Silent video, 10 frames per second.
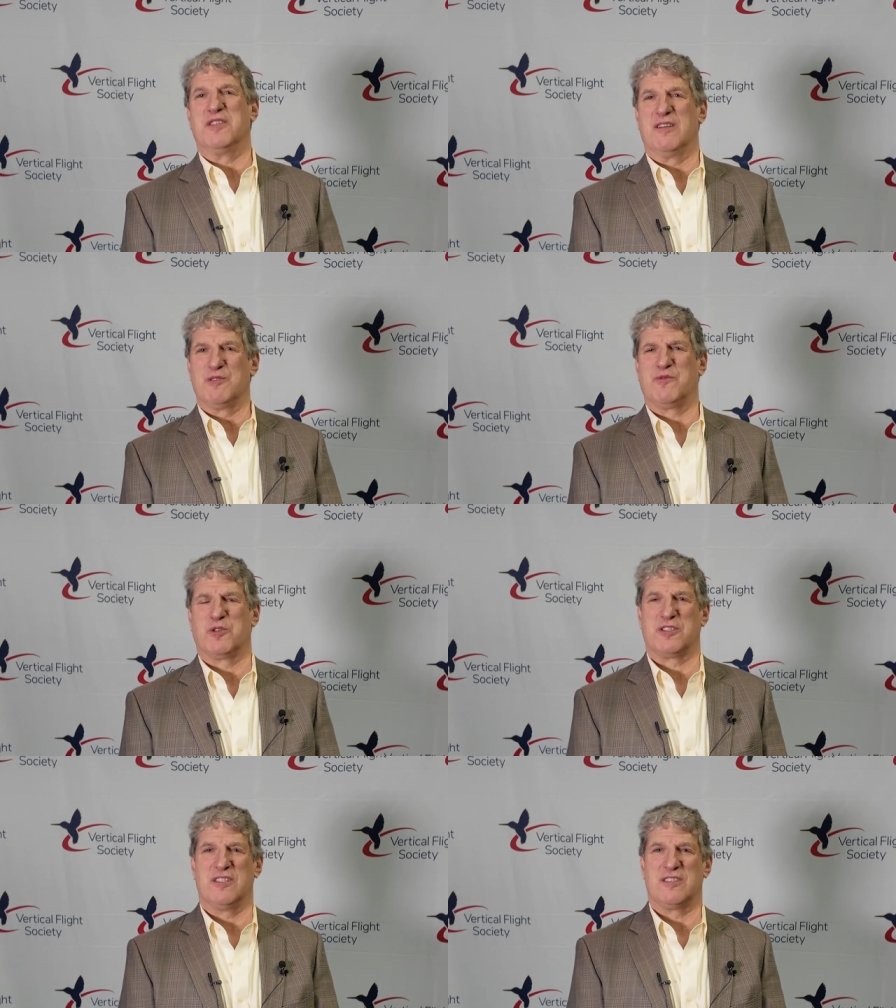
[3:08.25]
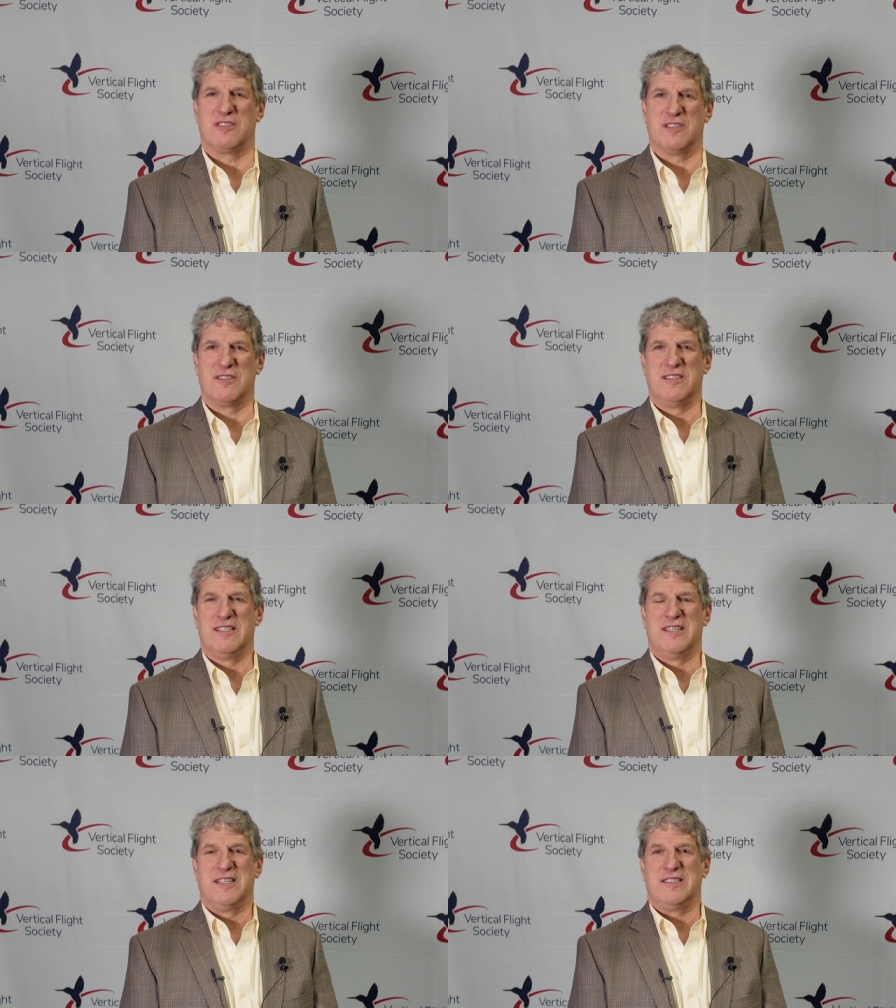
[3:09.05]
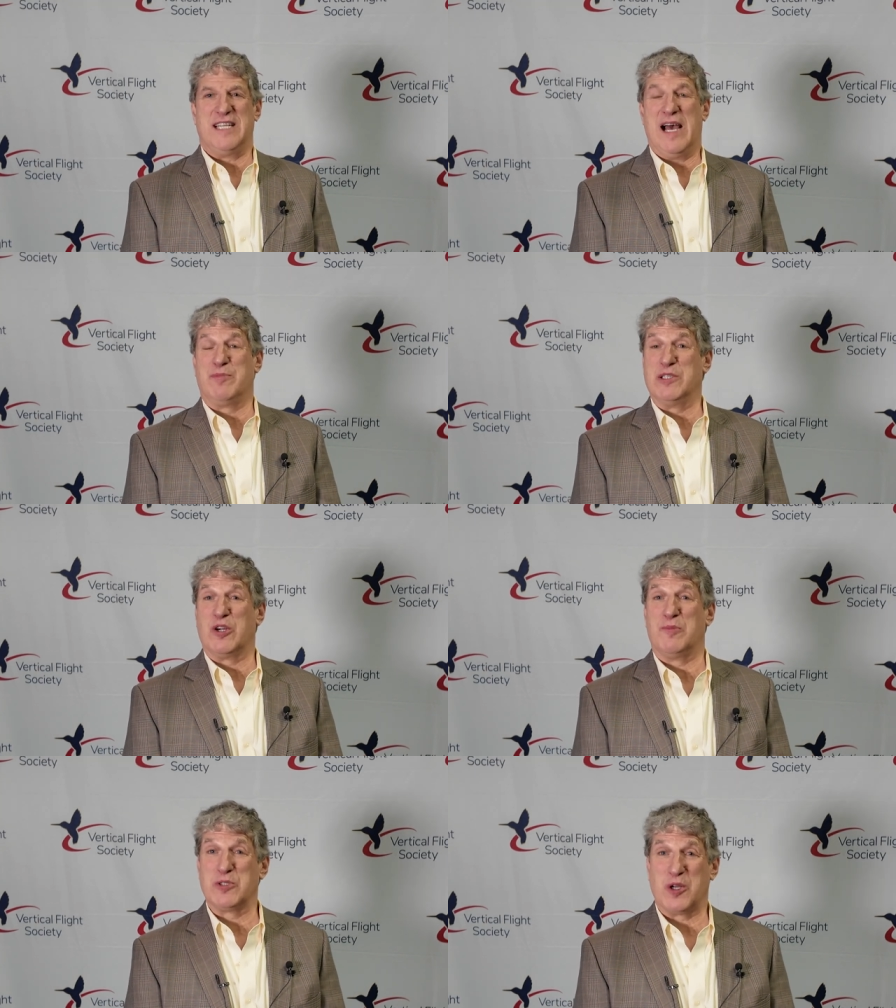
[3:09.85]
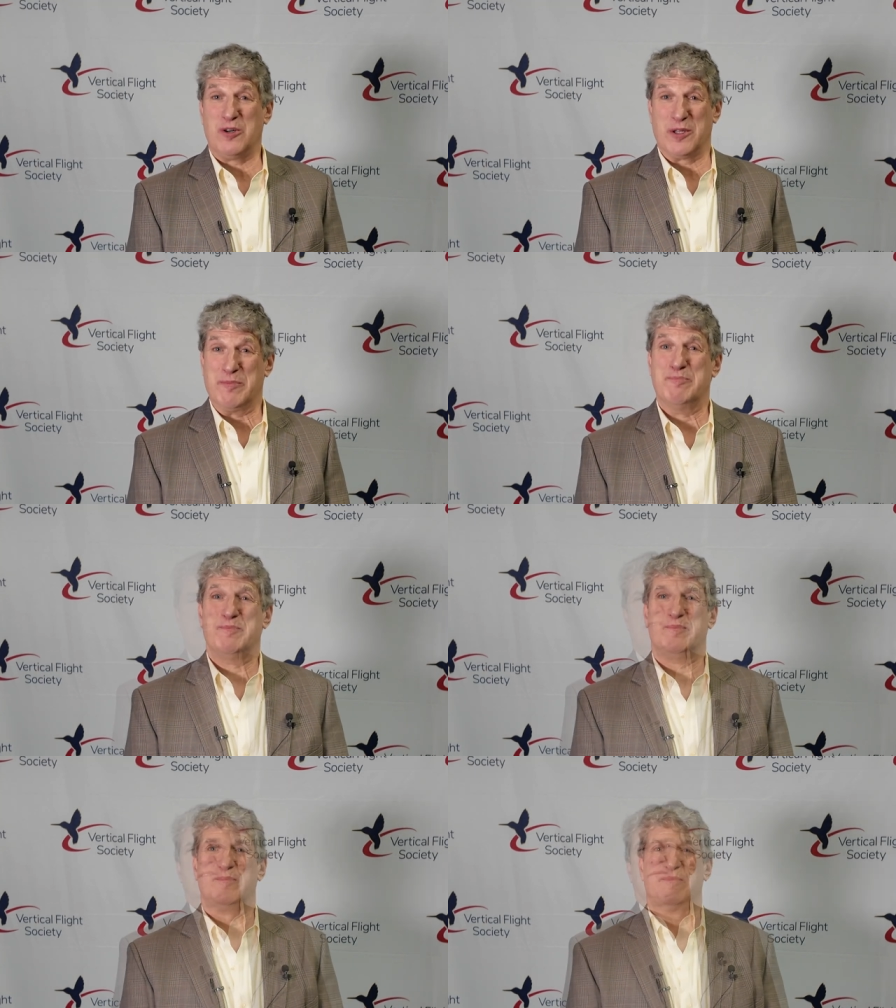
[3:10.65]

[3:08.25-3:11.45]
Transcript: and I was fortunate to dabble in almost all of them.